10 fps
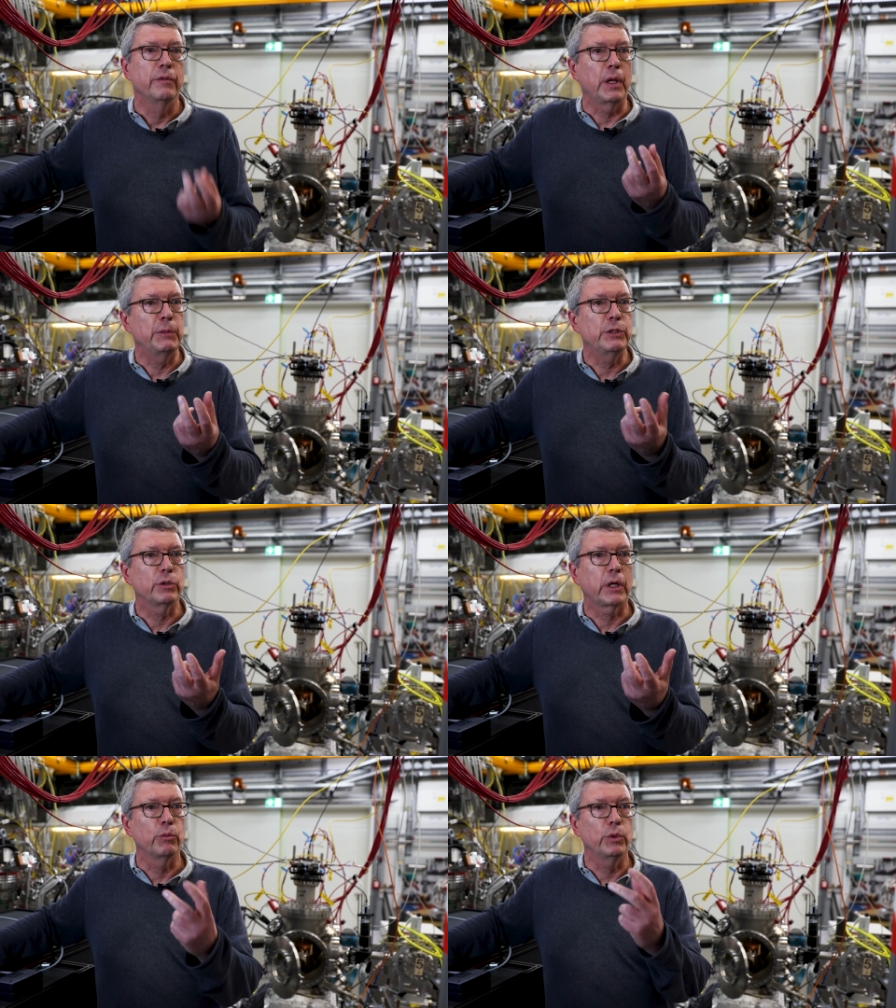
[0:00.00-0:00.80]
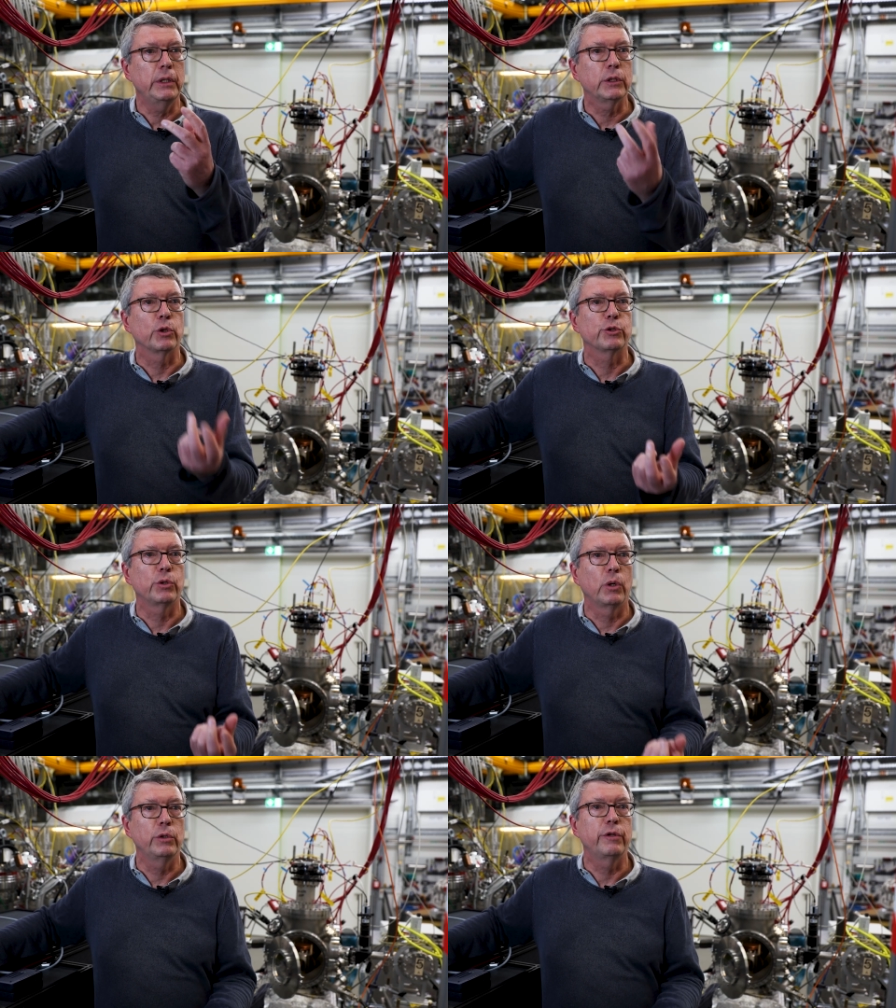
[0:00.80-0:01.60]
That means you can really
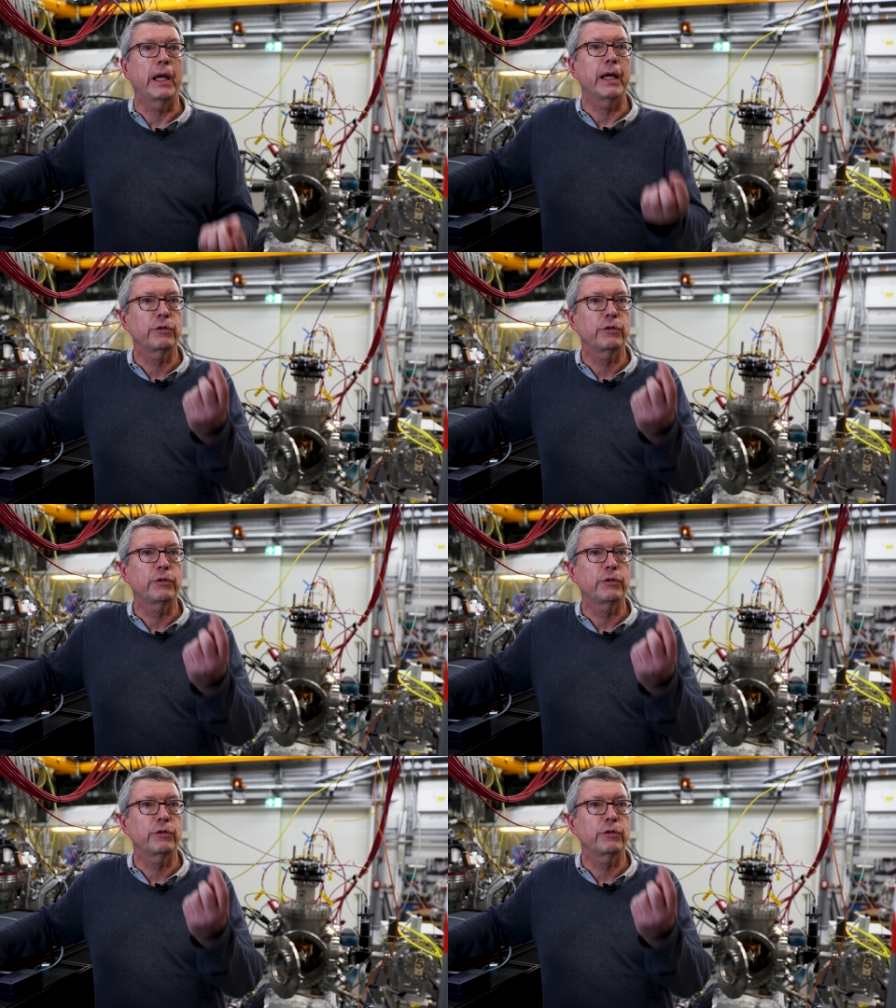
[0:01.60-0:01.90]
control the